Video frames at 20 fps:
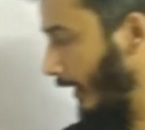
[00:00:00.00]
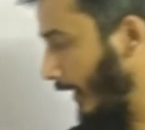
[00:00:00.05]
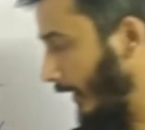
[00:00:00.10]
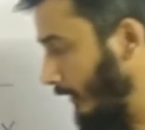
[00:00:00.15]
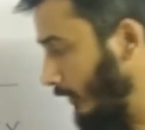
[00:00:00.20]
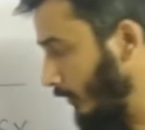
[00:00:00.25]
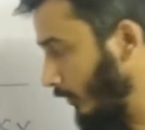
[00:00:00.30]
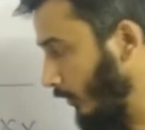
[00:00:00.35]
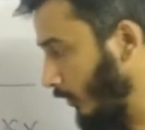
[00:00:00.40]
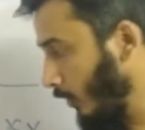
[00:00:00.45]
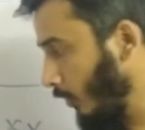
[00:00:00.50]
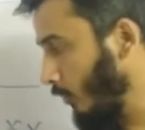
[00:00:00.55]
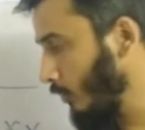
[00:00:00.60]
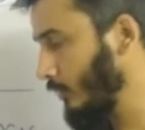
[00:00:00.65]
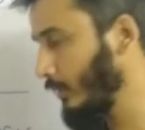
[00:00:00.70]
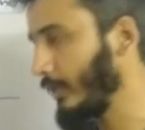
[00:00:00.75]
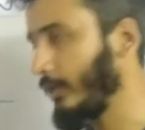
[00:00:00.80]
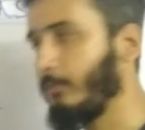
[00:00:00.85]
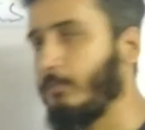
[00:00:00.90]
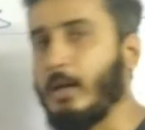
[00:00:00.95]
and
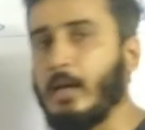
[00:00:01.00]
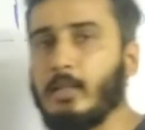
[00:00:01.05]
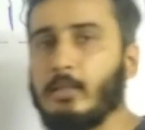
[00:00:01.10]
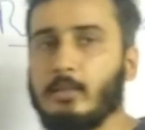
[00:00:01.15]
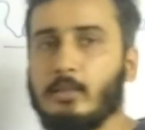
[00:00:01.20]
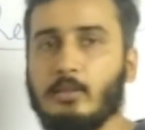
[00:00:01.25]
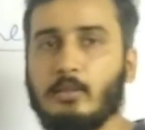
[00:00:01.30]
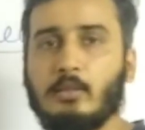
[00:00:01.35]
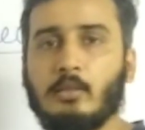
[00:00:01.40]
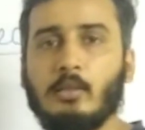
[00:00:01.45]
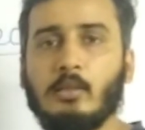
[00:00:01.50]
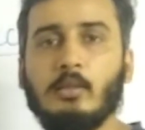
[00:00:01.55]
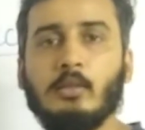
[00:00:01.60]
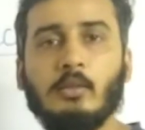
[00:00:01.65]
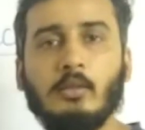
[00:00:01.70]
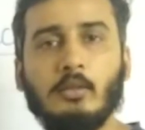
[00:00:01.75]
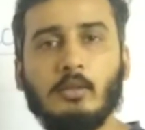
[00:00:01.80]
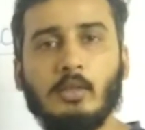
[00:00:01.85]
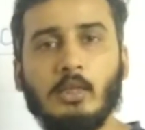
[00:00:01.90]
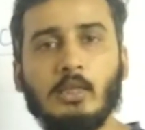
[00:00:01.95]
closing balance,
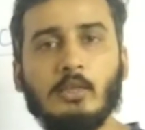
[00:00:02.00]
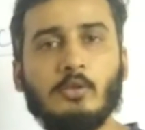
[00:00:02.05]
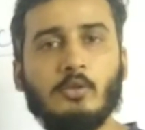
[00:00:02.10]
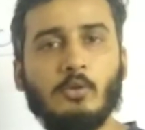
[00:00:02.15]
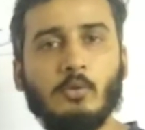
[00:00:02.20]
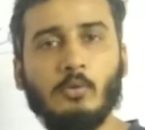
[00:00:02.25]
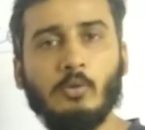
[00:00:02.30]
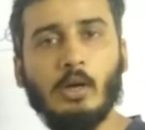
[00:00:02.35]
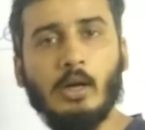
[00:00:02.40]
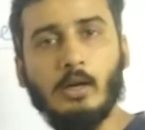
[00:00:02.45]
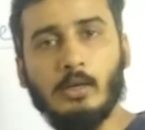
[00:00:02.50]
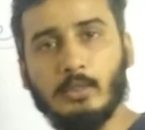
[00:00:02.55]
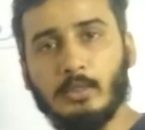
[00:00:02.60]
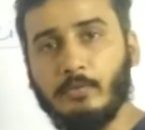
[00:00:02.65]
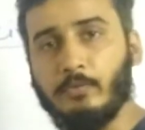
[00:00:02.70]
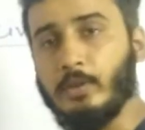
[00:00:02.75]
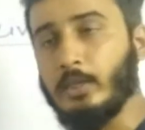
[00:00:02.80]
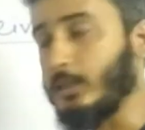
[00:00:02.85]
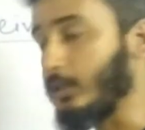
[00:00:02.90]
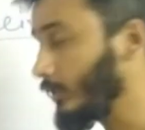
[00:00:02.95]
these two are
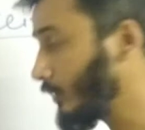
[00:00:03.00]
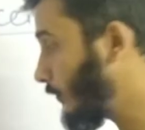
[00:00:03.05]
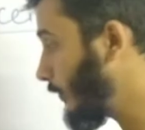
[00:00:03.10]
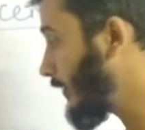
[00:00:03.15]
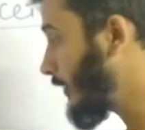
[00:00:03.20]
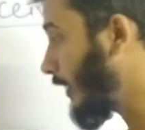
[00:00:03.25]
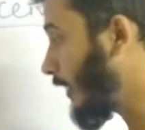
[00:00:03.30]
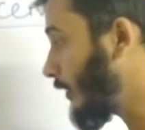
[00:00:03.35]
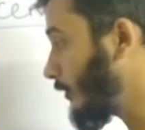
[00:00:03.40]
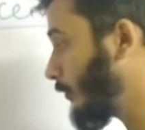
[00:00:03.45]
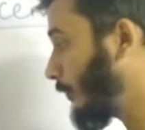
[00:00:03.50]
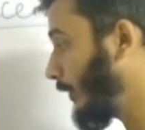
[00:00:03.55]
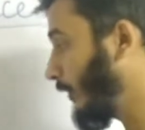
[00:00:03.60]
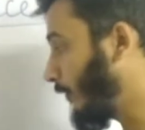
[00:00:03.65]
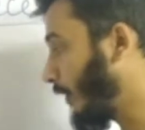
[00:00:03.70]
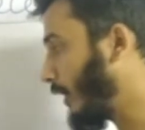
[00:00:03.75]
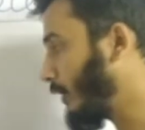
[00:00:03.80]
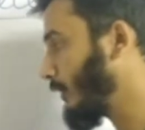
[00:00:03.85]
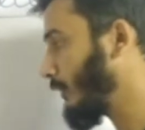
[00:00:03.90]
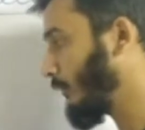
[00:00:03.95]
the figures which are to be
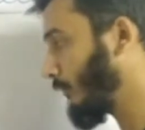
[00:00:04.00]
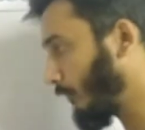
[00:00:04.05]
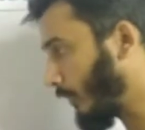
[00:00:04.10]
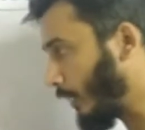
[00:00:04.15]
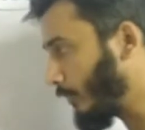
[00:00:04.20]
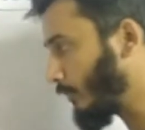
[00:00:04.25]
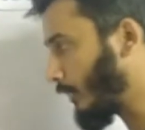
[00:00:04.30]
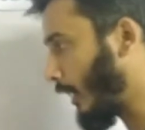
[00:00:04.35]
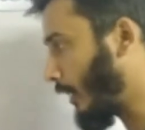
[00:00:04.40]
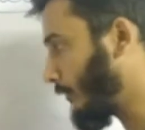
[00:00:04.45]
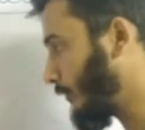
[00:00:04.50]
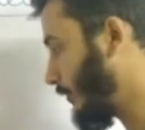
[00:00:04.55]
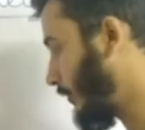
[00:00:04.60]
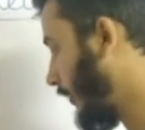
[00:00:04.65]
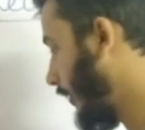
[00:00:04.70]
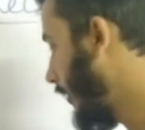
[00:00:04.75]
found out